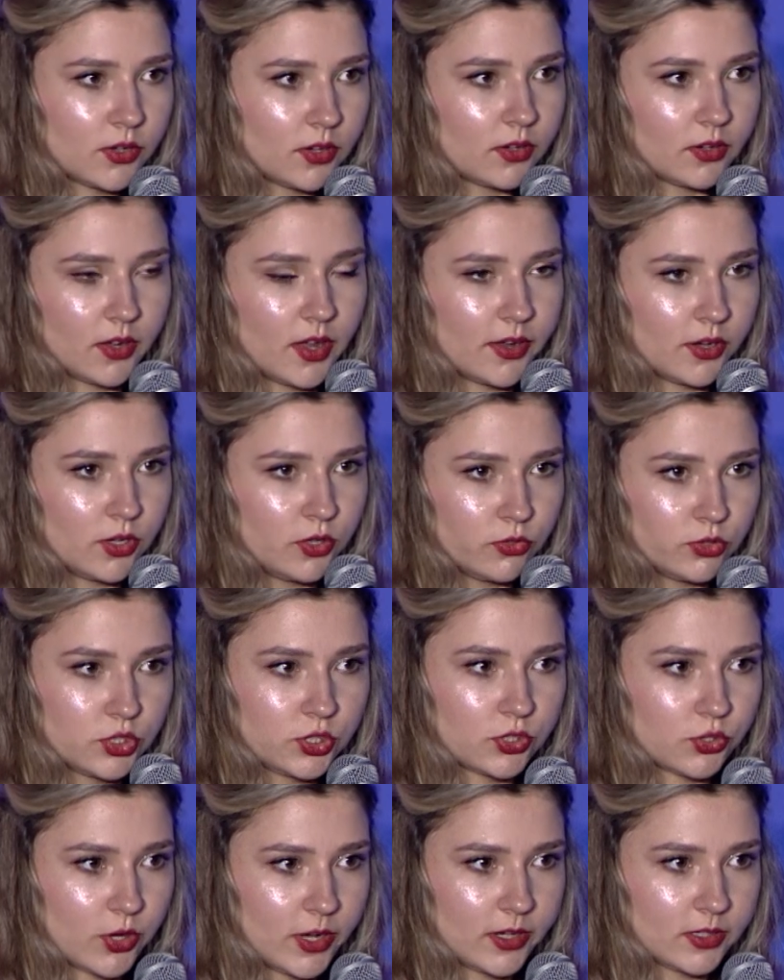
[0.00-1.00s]
a huge
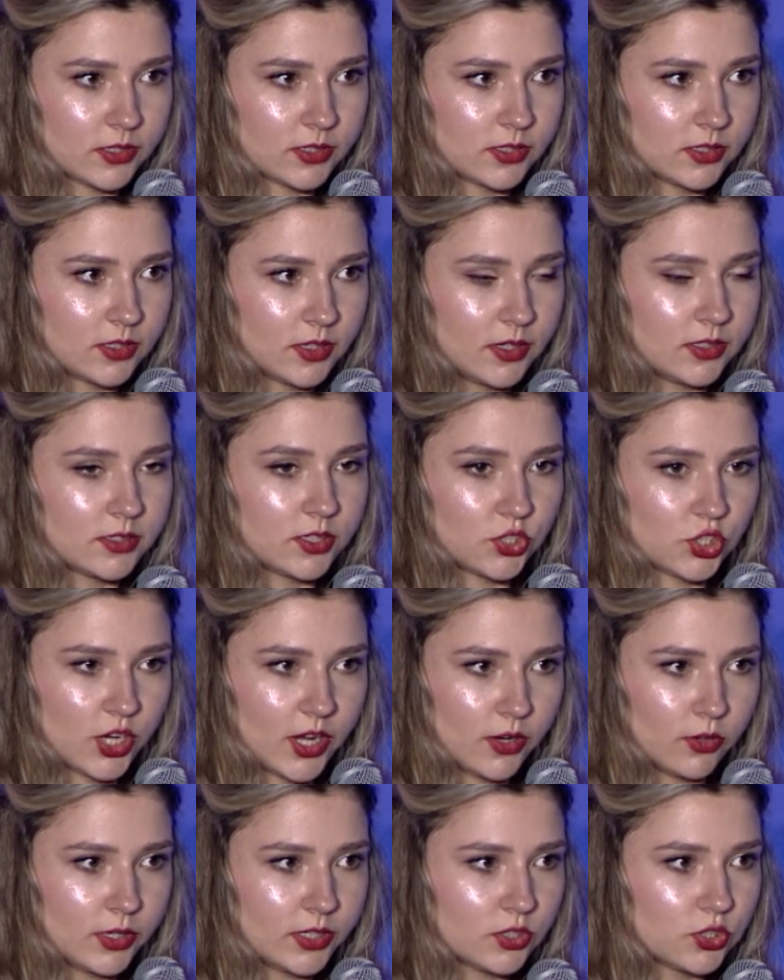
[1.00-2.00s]
stress. It's a
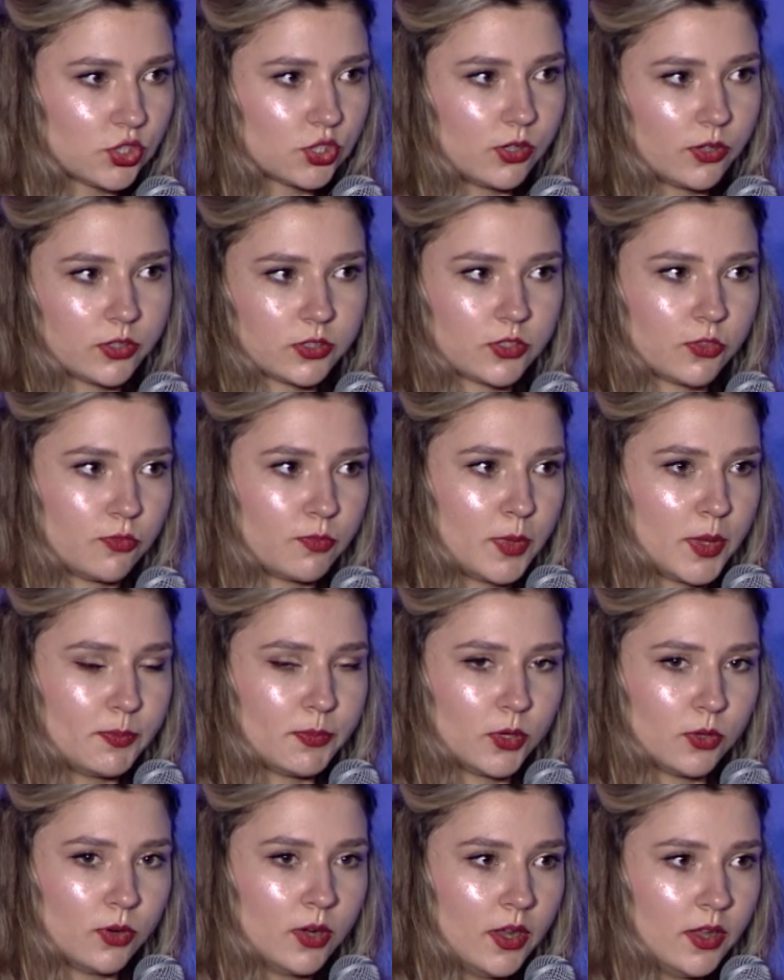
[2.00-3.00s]
challenge. Lots of
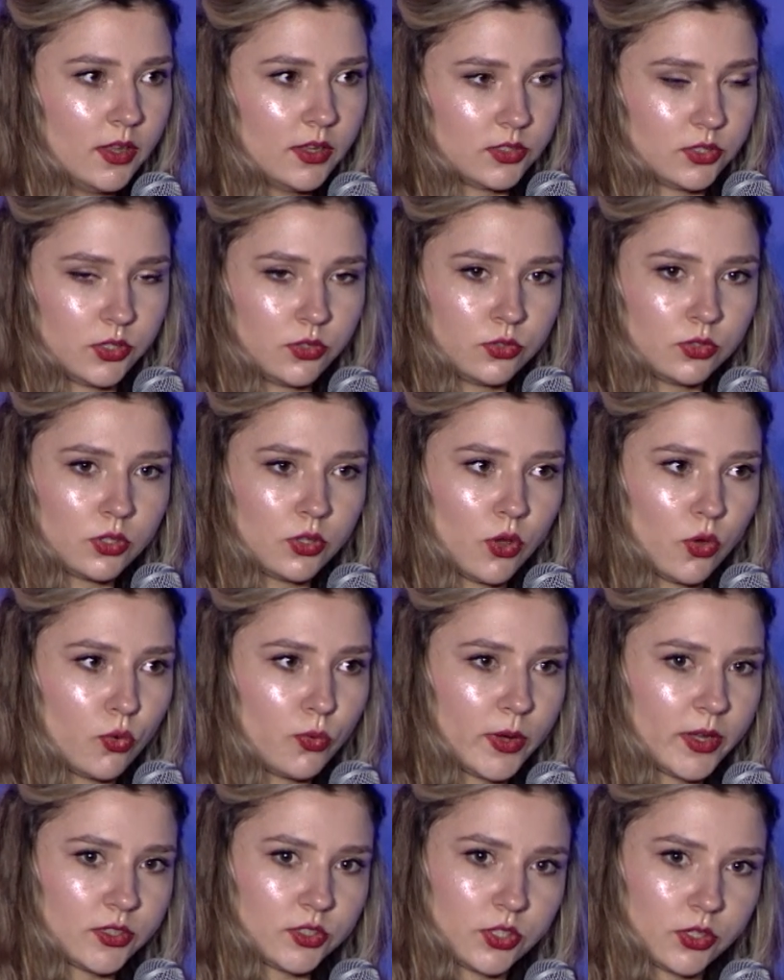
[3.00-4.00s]
people don't know
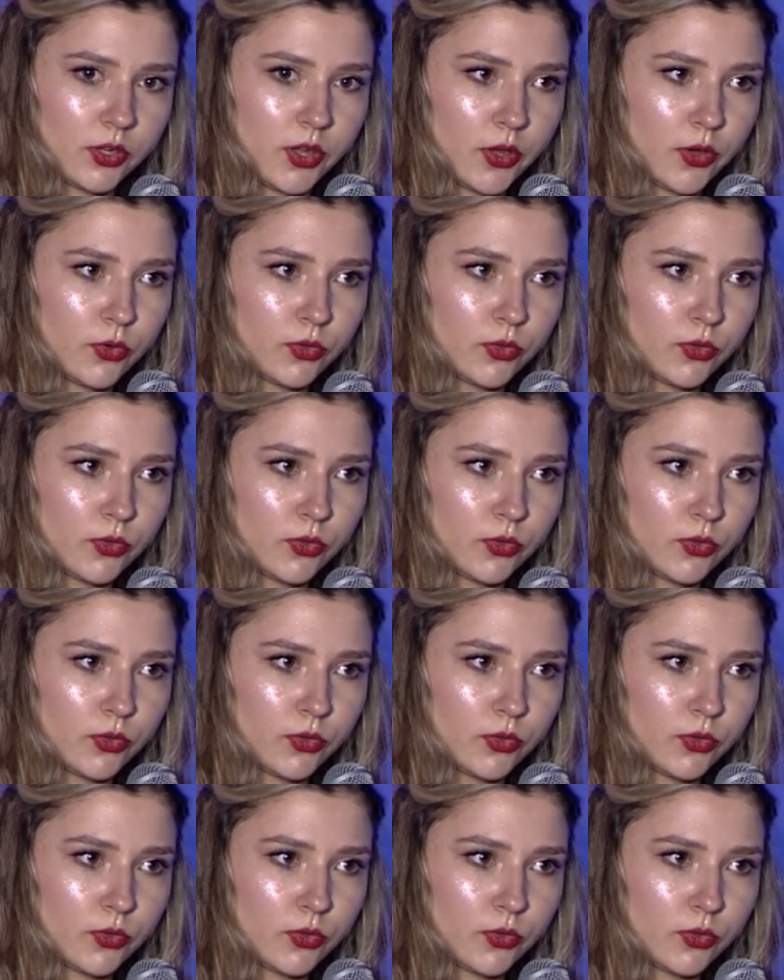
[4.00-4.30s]
where to go.